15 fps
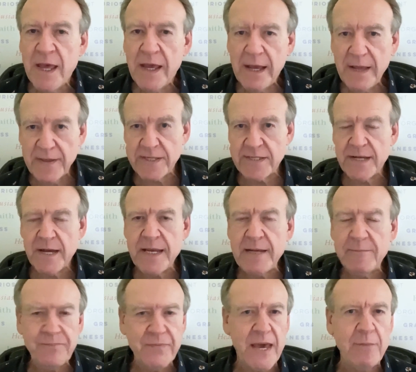in the
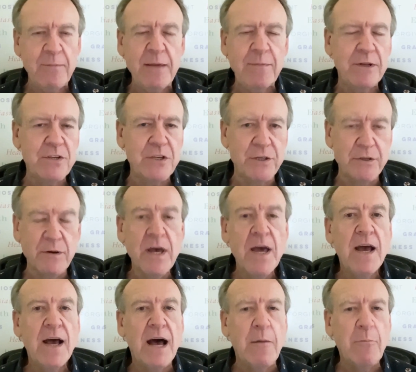study that people do
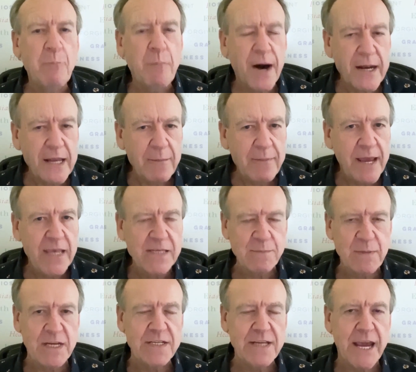a body-based
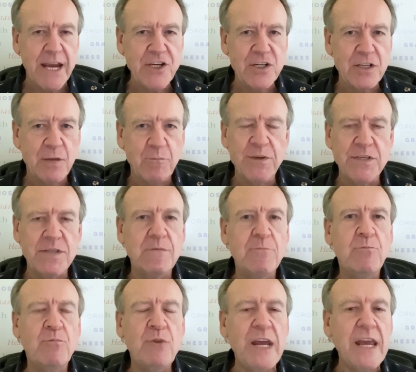meditation that was
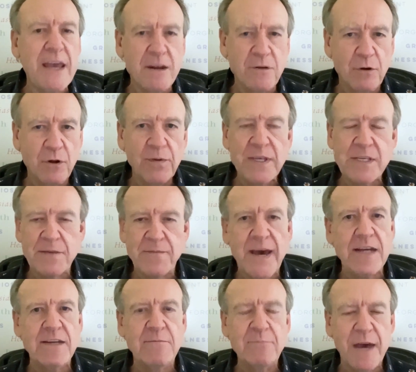bringing in all these
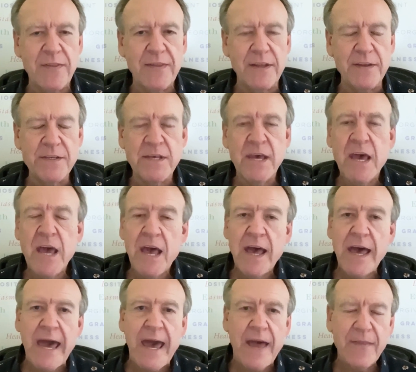effective methods,
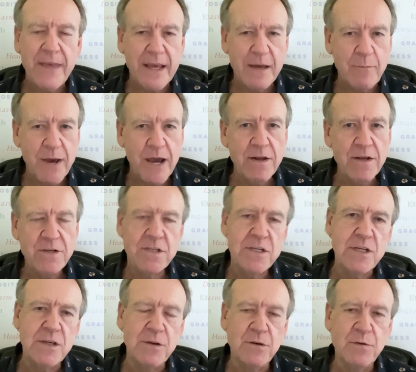and they compared it
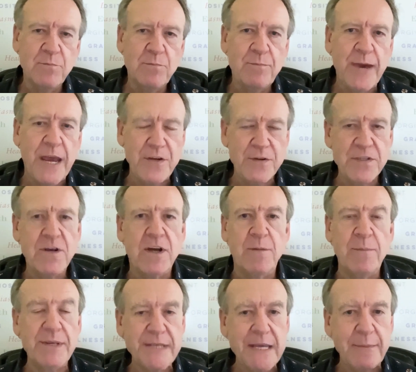to patients who got a
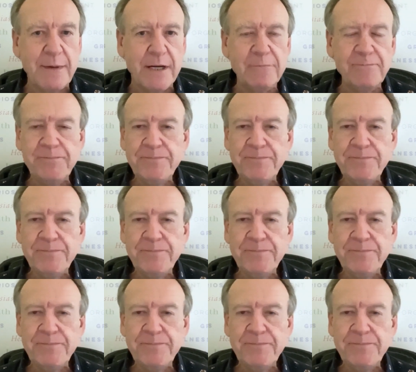placebo.